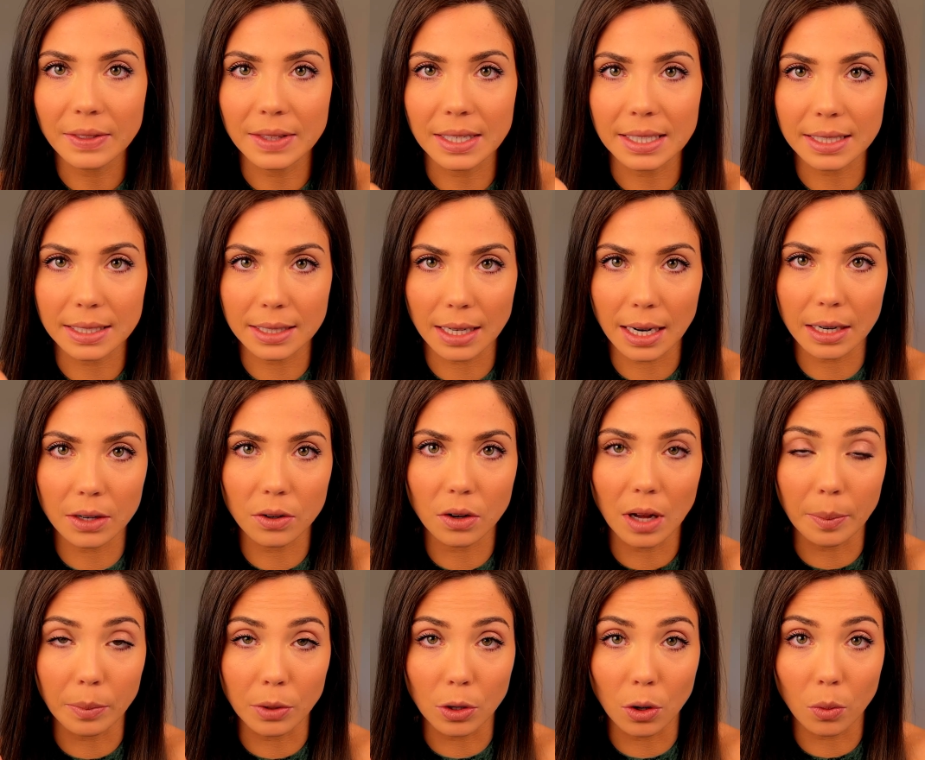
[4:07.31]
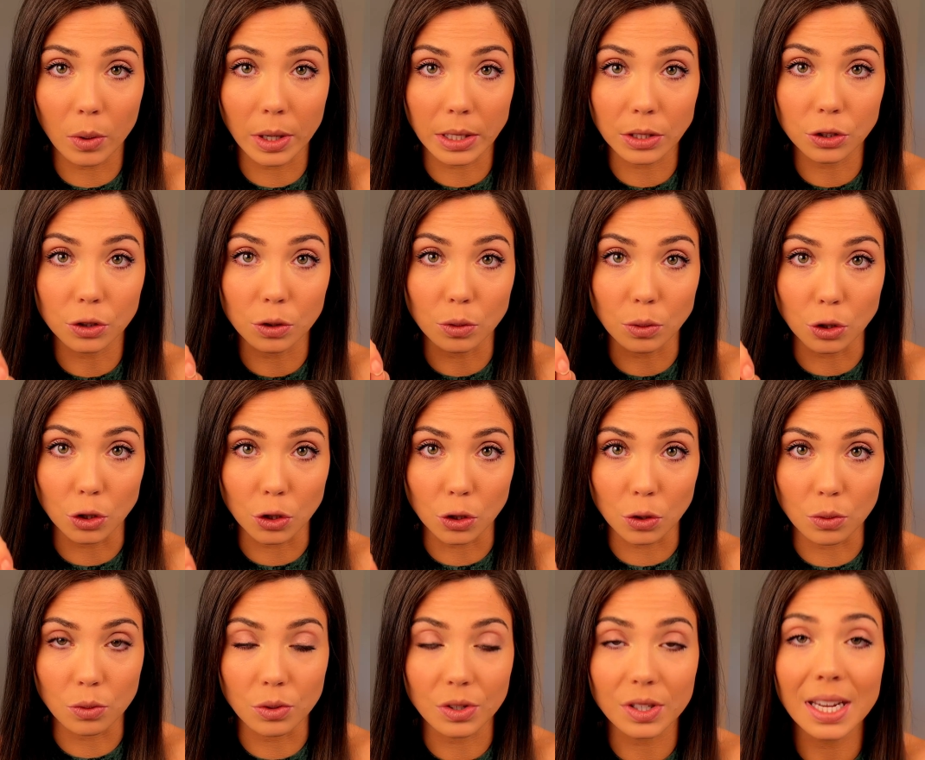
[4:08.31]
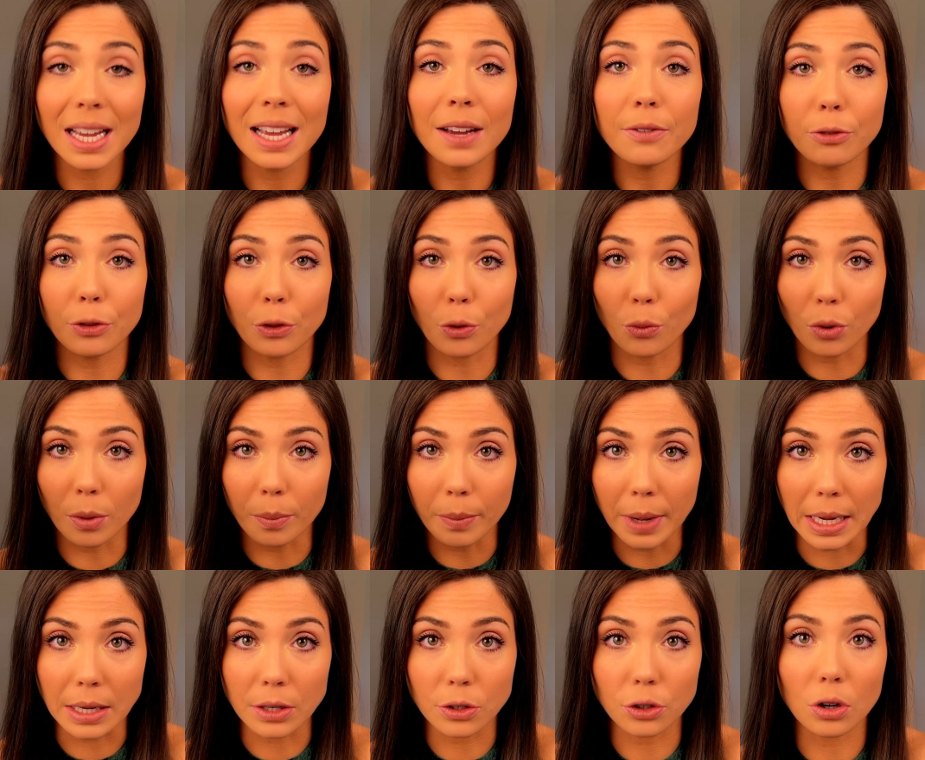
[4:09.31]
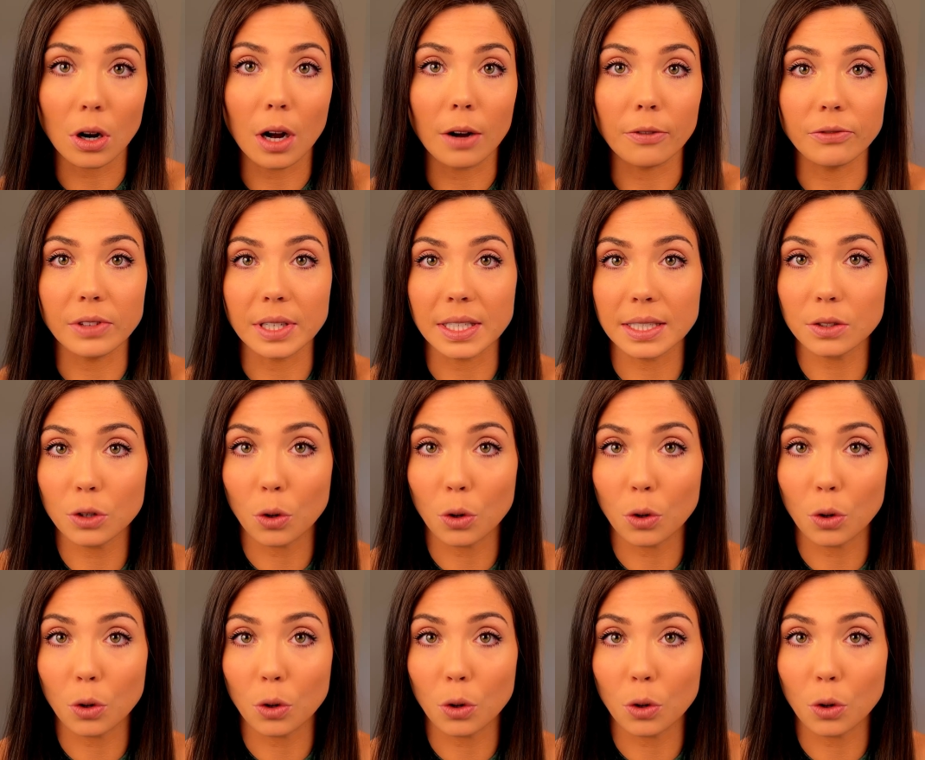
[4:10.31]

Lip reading: the style I'm going to use for the remainder of this